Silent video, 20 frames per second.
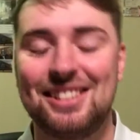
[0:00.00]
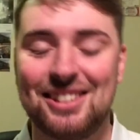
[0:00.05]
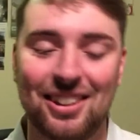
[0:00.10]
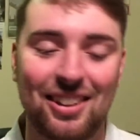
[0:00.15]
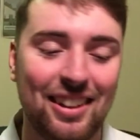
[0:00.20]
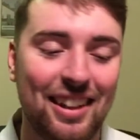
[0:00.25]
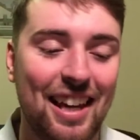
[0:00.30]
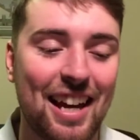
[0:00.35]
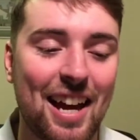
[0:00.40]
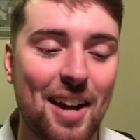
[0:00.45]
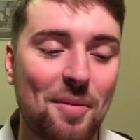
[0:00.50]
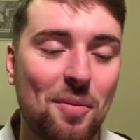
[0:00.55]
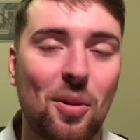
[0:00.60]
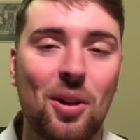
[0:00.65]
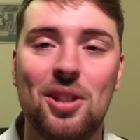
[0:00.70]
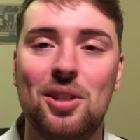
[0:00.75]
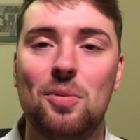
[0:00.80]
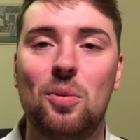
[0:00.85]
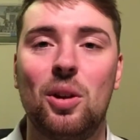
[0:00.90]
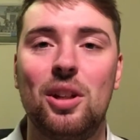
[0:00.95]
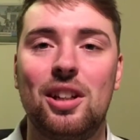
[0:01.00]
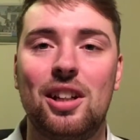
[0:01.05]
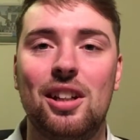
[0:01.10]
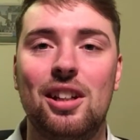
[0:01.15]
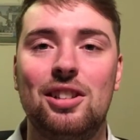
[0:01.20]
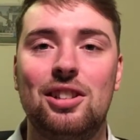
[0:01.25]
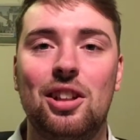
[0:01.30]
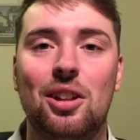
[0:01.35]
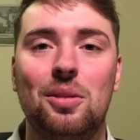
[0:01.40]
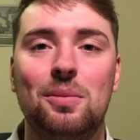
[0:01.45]
so yeah, what, what are you
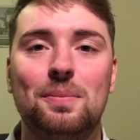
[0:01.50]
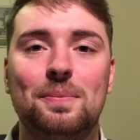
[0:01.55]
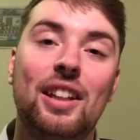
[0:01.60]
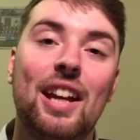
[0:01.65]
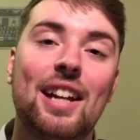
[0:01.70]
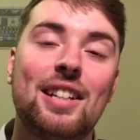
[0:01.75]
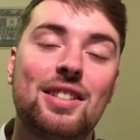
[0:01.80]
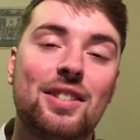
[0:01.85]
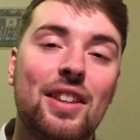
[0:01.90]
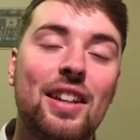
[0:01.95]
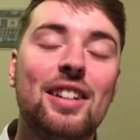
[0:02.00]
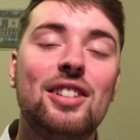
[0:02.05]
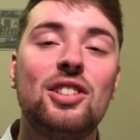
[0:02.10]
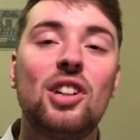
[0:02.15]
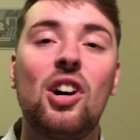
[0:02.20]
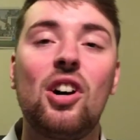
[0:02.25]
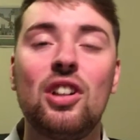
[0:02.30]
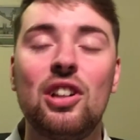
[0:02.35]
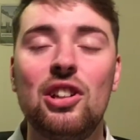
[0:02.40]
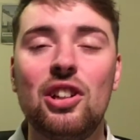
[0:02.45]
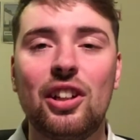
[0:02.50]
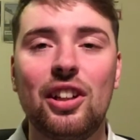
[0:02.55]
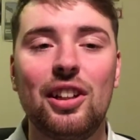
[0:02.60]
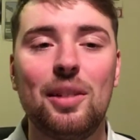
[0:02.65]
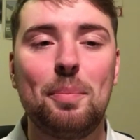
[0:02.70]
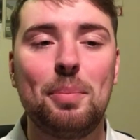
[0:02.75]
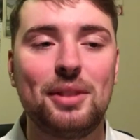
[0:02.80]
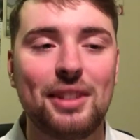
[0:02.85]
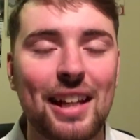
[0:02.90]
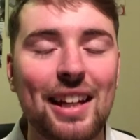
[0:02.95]
going to do? So yes, things aren't
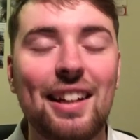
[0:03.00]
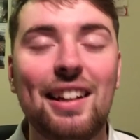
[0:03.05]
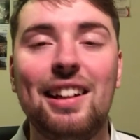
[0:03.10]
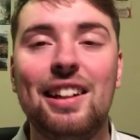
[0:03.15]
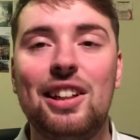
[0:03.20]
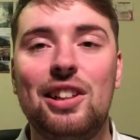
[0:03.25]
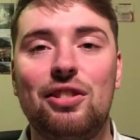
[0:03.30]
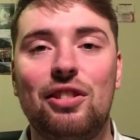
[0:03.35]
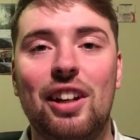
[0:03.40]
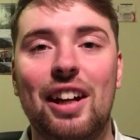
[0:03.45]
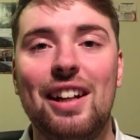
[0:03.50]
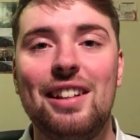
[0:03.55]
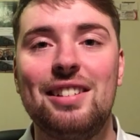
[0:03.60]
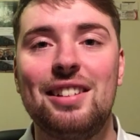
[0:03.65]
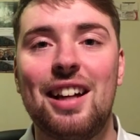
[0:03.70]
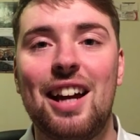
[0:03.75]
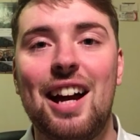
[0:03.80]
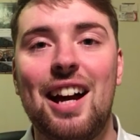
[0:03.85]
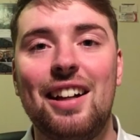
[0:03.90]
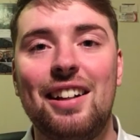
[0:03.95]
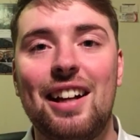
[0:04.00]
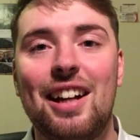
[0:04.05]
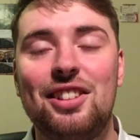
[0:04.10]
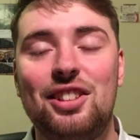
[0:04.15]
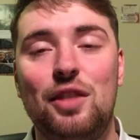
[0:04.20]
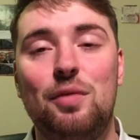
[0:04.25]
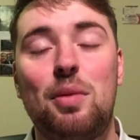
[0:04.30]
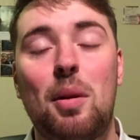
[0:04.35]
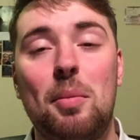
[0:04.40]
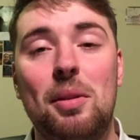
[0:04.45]
looking particularly great, and
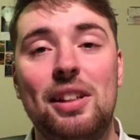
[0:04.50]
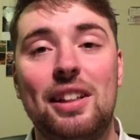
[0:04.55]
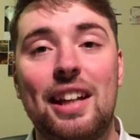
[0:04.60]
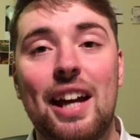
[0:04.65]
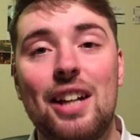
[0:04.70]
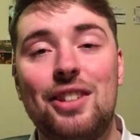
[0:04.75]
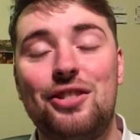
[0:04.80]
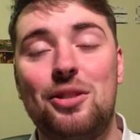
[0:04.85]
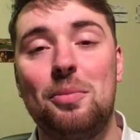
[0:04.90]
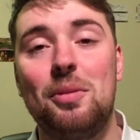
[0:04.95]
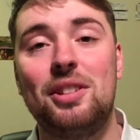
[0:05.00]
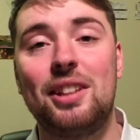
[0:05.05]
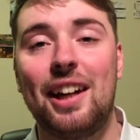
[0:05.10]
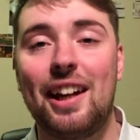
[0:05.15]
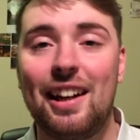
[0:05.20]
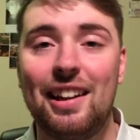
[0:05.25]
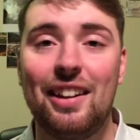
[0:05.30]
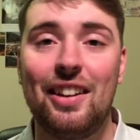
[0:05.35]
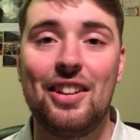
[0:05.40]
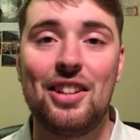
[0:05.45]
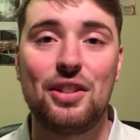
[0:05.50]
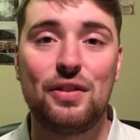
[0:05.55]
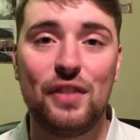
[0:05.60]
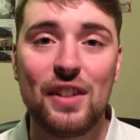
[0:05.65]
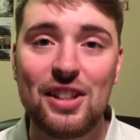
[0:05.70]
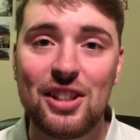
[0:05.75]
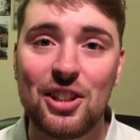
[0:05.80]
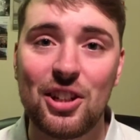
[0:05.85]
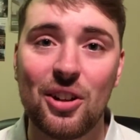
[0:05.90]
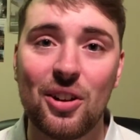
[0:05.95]
as you probably guessed from the title of this
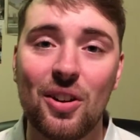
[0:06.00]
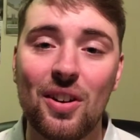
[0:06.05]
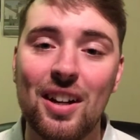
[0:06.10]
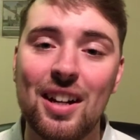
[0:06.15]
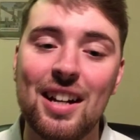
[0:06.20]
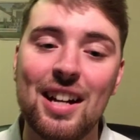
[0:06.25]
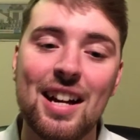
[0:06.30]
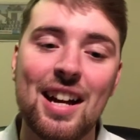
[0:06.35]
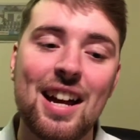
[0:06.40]
video,